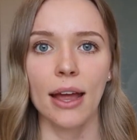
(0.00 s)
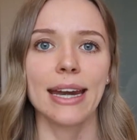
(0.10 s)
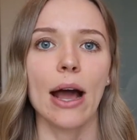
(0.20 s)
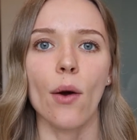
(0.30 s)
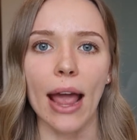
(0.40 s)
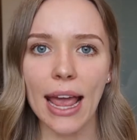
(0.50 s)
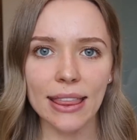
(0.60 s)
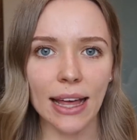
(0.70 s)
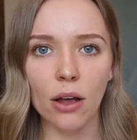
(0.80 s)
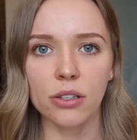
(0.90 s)
Now,
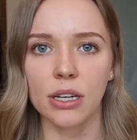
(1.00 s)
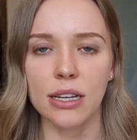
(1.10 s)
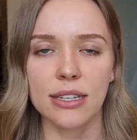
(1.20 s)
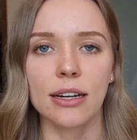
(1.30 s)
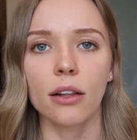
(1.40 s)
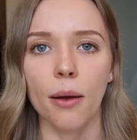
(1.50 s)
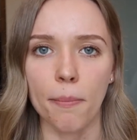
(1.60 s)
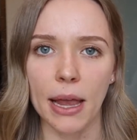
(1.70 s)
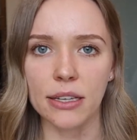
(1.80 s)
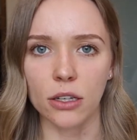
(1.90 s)
$8,000 is still
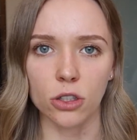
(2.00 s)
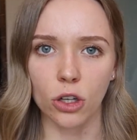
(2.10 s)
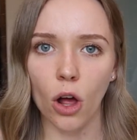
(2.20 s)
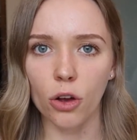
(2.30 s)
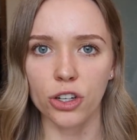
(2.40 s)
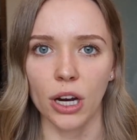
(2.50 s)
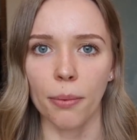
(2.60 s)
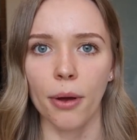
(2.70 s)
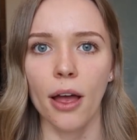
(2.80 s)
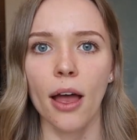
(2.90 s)
amazing scholarship,
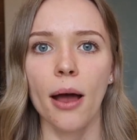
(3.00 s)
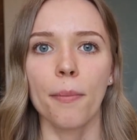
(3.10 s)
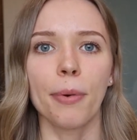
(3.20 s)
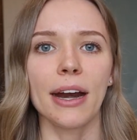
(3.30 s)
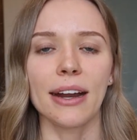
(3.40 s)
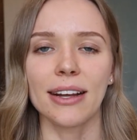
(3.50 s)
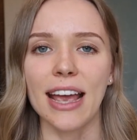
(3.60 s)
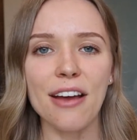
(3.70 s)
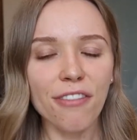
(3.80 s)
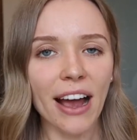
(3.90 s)
but
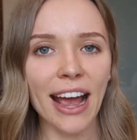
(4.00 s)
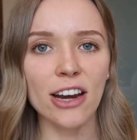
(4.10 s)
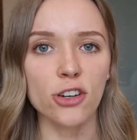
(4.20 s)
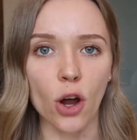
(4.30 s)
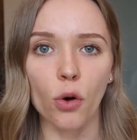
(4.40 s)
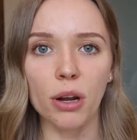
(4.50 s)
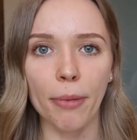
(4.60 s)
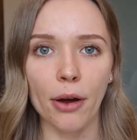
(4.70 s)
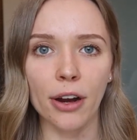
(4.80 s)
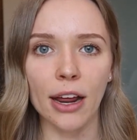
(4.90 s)
if I had known
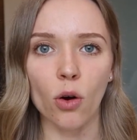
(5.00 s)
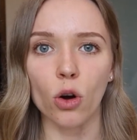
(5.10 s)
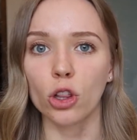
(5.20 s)
about it or